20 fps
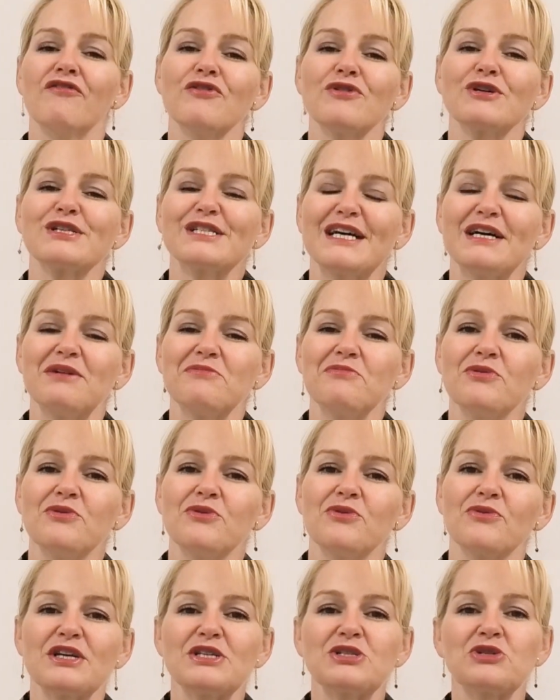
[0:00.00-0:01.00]
For
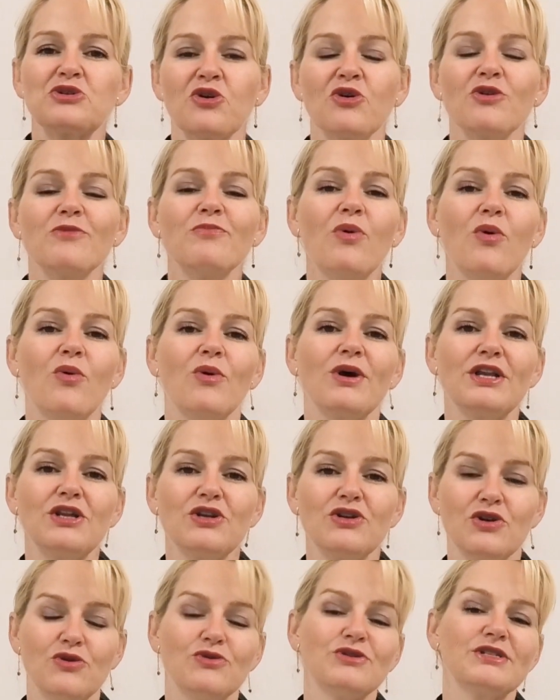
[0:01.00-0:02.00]
example, there's no
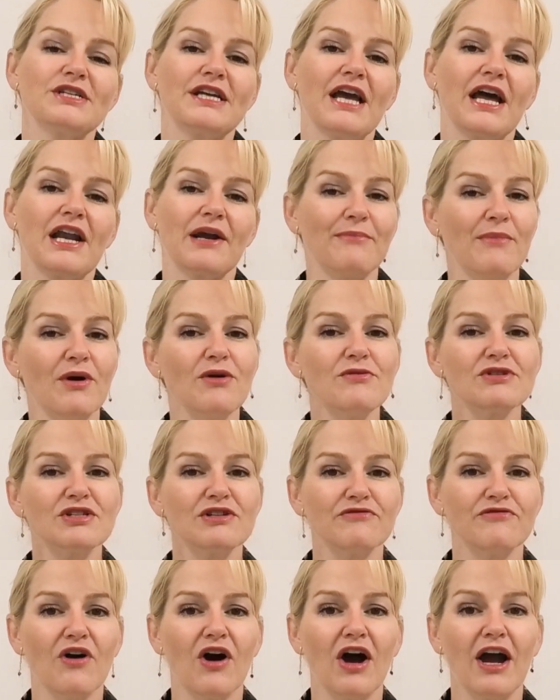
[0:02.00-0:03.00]
point using an
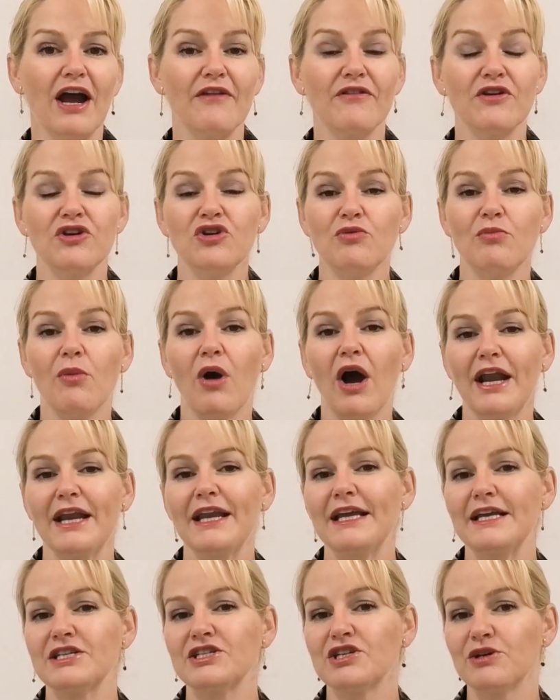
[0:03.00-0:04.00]
emulsifier that you might
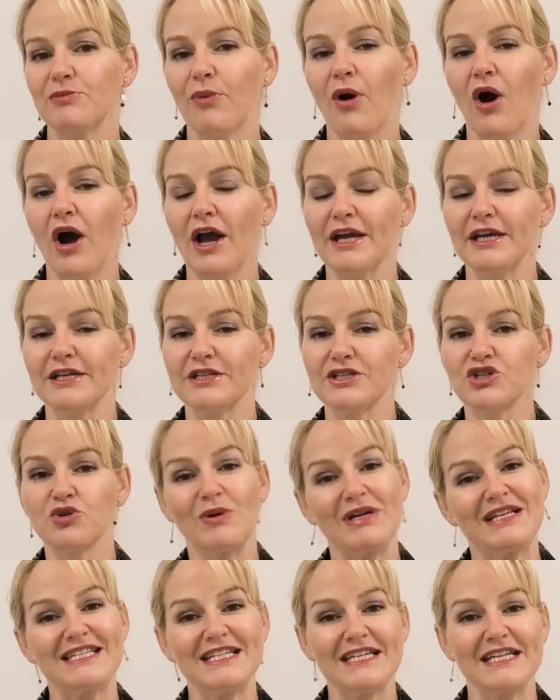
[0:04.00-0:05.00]
need to buy in
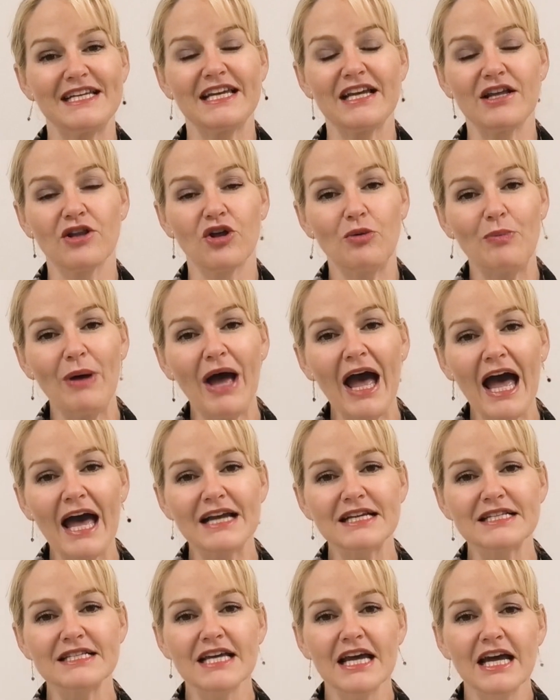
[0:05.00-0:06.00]
20 kilo
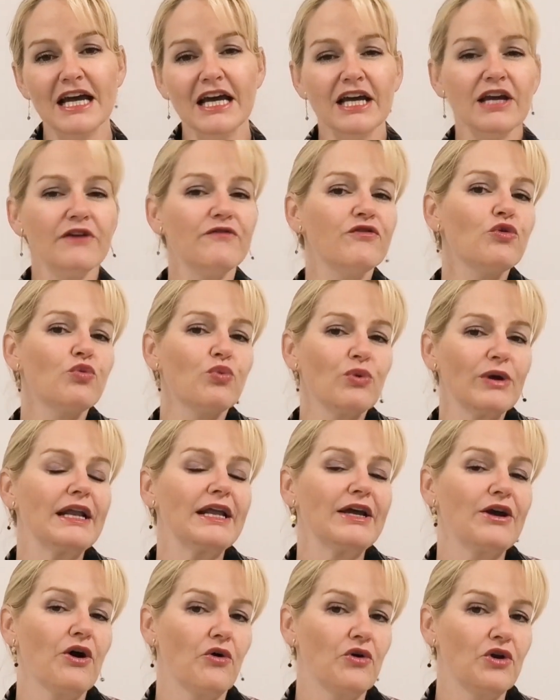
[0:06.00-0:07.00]
bags if you
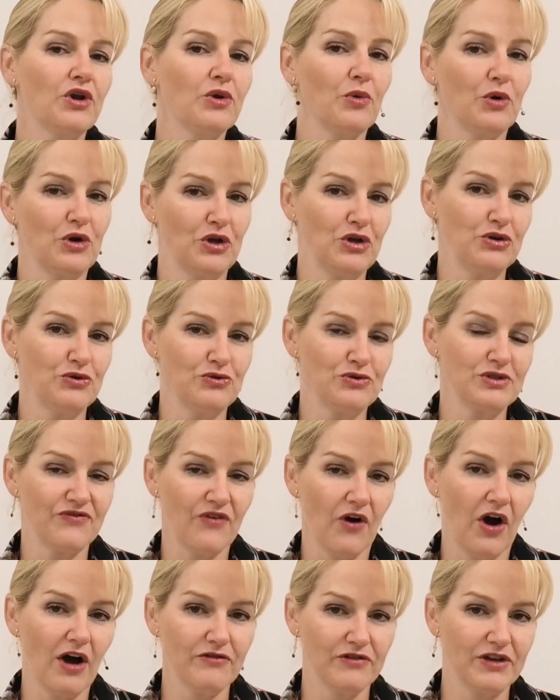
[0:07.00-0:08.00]
really only want to use
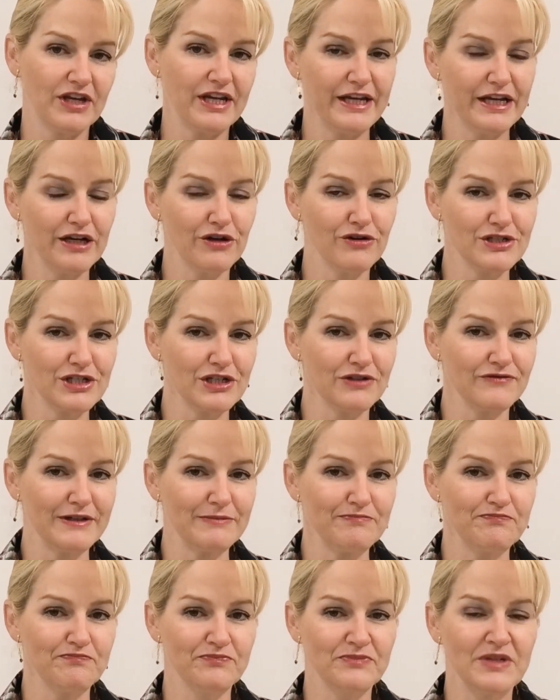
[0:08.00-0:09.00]
5 kilos of
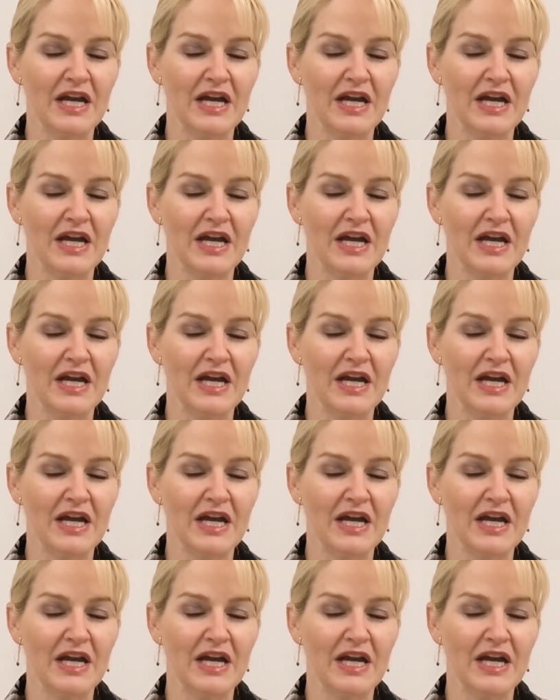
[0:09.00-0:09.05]
it.